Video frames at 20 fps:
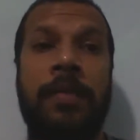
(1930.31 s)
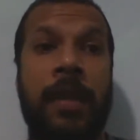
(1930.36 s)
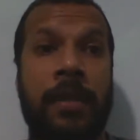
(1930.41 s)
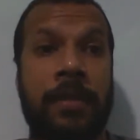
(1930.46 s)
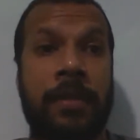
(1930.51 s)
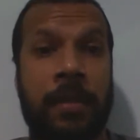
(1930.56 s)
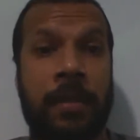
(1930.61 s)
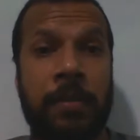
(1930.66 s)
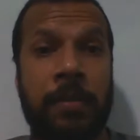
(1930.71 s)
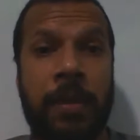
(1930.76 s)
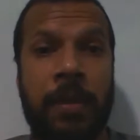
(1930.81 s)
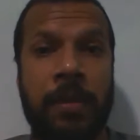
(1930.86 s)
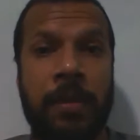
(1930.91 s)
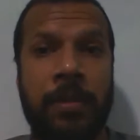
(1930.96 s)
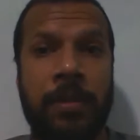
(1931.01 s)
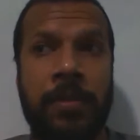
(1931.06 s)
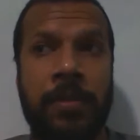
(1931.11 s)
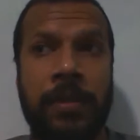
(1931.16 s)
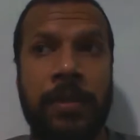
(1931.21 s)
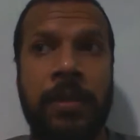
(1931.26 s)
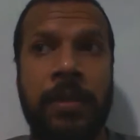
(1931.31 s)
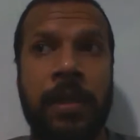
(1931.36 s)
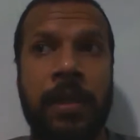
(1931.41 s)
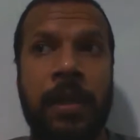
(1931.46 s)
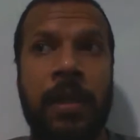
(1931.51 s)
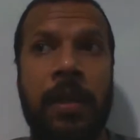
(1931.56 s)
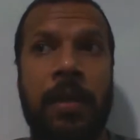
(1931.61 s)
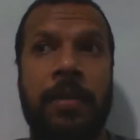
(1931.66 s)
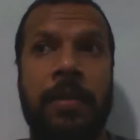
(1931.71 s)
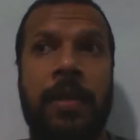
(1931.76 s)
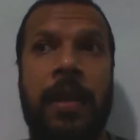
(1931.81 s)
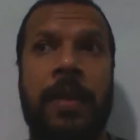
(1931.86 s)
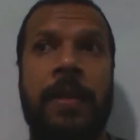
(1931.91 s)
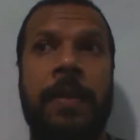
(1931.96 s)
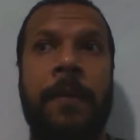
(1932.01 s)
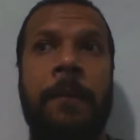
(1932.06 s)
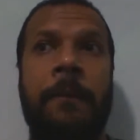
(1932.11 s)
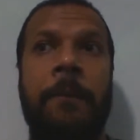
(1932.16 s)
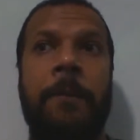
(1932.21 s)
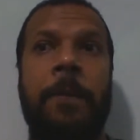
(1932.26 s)
There are some countries
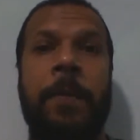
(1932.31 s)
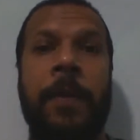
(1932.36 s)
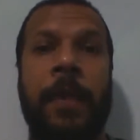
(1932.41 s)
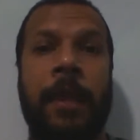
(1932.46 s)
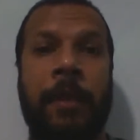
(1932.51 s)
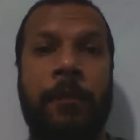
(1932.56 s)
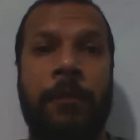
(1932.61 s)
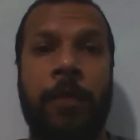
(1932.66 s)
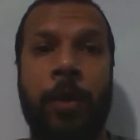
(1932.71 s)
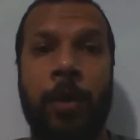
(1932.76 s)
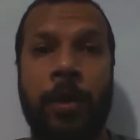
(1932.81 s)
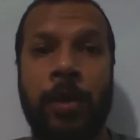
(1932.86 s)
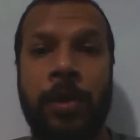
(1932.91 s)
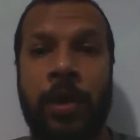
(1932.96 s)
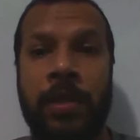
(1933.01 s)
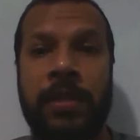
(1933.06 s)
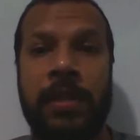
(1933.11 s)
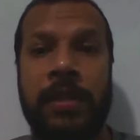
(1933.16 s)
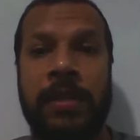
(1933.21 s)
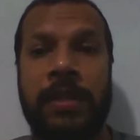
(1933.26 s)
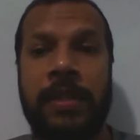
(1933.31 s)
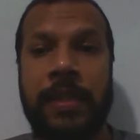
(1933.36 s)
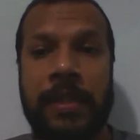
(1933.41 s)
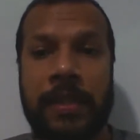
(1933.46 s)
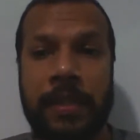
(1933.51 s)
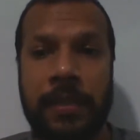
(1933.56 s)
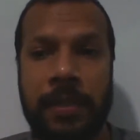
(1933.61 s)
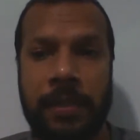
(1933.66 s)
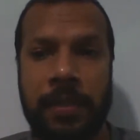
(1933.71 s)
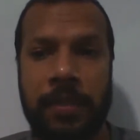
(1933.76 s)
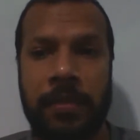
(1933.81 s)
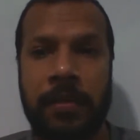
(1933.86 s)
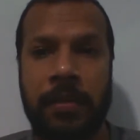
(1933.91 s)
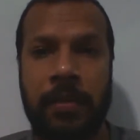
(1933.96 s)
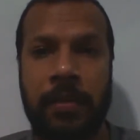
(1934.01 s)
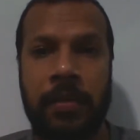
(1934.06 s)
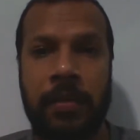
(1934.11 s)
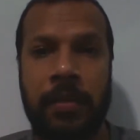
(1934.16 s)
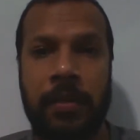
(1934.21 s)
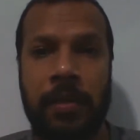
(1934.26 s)
that if you're not a
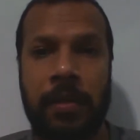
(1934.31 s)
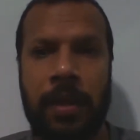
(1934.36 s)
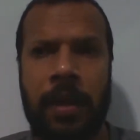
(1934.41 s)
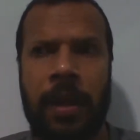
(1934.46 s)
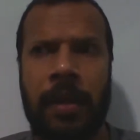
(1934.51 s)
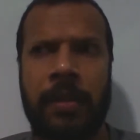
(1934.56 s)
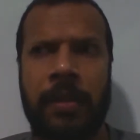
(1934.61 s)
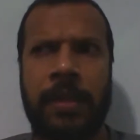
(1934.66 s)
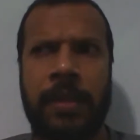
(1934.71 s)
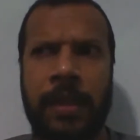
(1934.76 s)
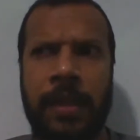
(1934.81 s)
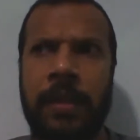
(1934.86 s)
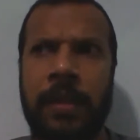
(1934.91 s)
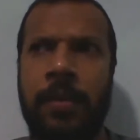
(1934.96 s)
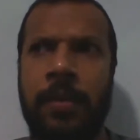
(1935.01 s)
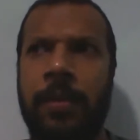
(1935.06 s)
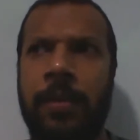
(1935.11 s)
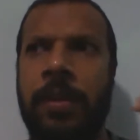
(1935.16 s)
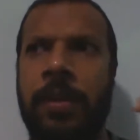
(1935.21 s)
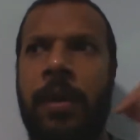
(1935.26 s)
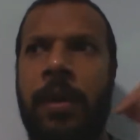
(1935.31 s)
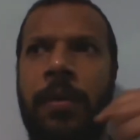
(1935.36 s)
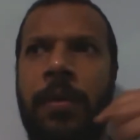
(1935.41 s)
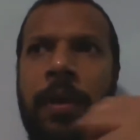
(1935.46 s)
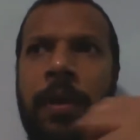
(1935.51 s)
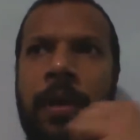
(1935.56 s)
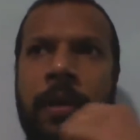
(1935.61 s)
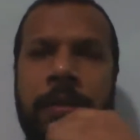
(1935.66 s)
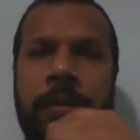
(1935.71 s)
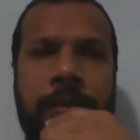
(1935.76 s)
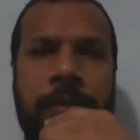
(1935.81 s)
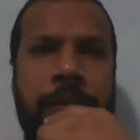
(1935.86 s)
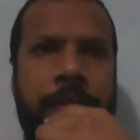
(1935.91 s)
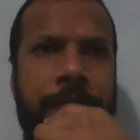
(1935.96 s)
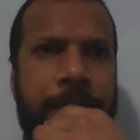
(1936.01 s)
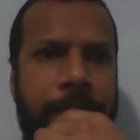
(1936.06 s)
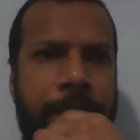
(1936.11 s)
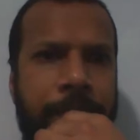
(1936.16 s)
citizen, and think including our country,